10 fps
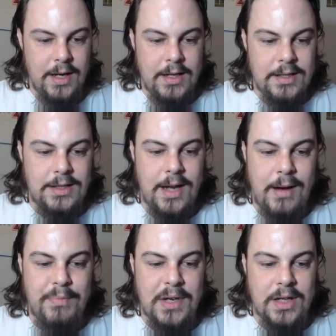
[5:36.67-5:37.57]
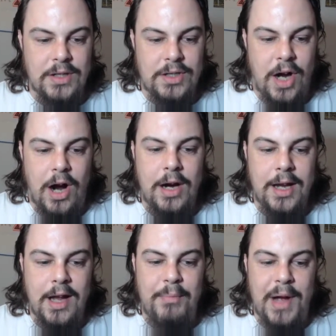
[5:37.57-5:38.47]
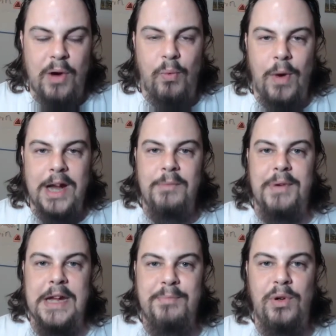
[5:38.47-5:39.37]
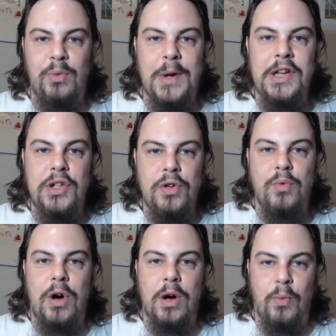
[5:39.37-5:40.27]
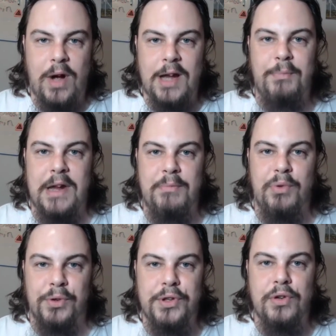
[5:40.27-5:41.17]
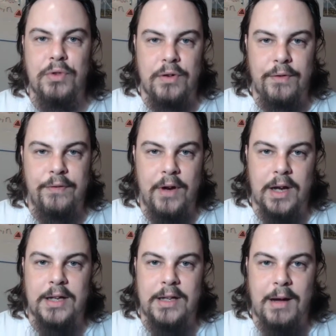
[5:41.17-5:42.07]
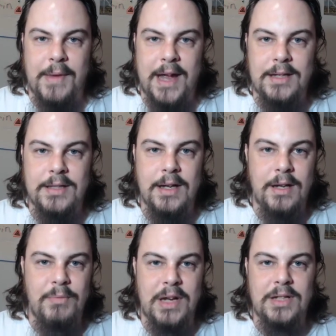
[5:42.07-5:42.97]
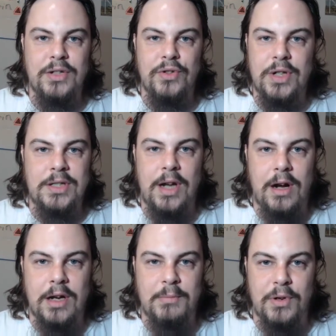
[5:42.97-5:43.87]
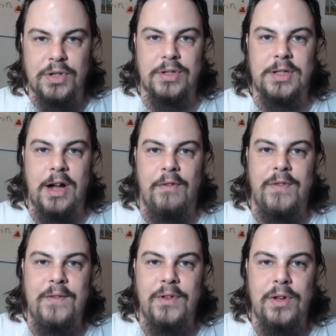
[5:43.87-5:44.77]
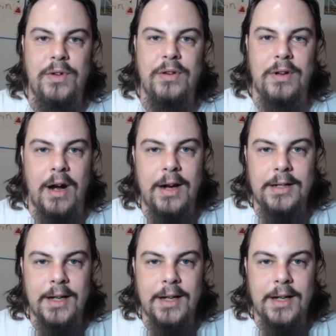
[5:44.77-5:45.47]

stop talking about white people when you are white people too, you fucking dumbass. Because you're just talking about yourself, even though you're not.